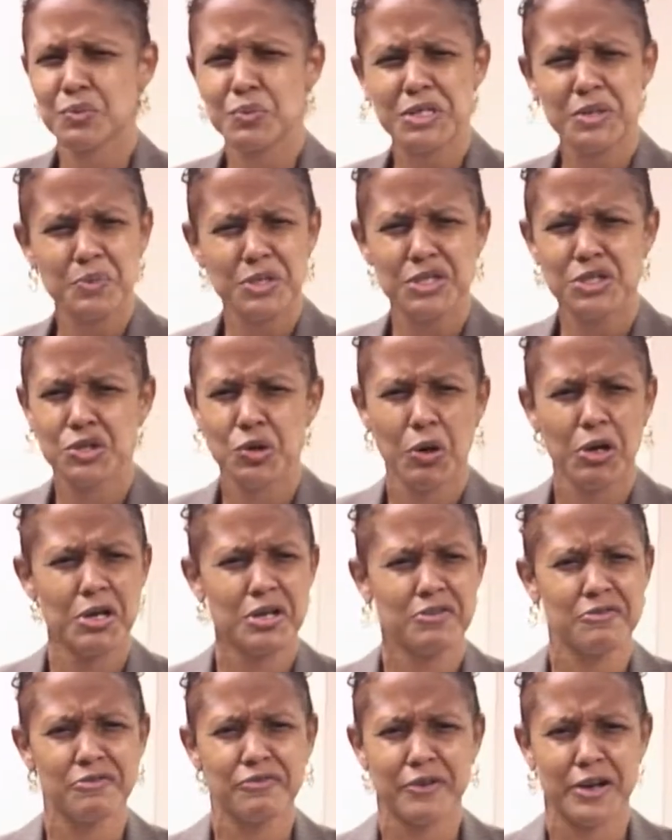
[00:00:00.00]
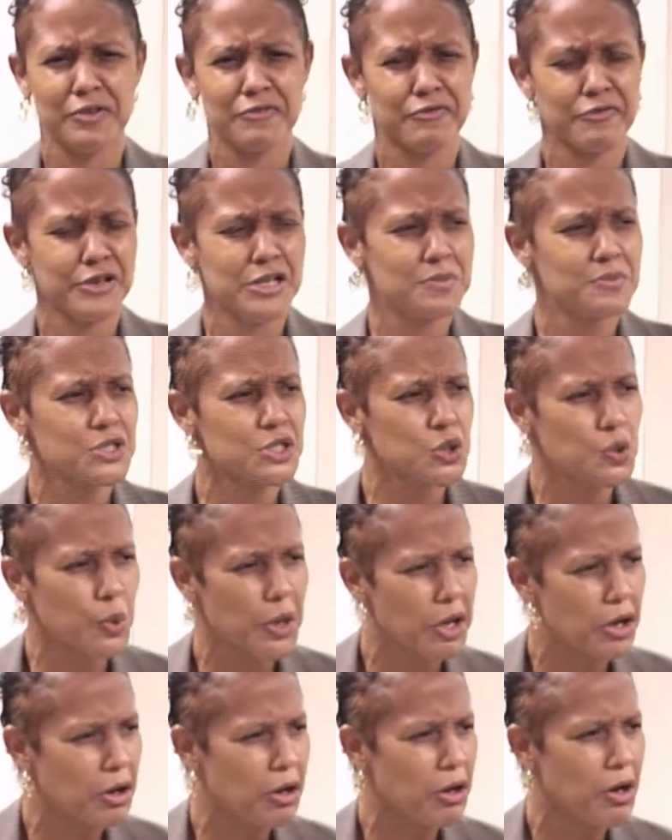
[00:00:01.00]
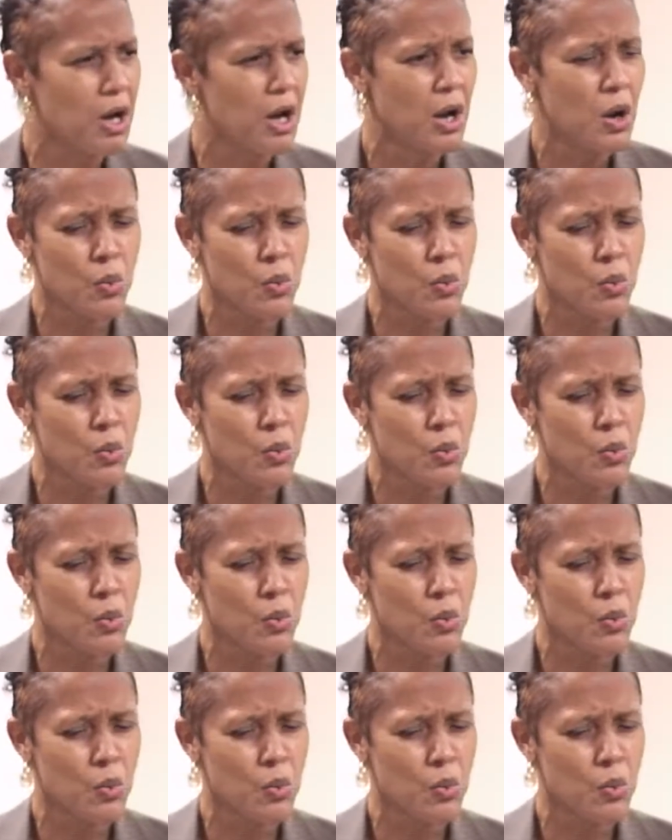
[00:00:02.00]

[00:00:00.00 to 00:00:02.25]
We saw it in Freedom Square.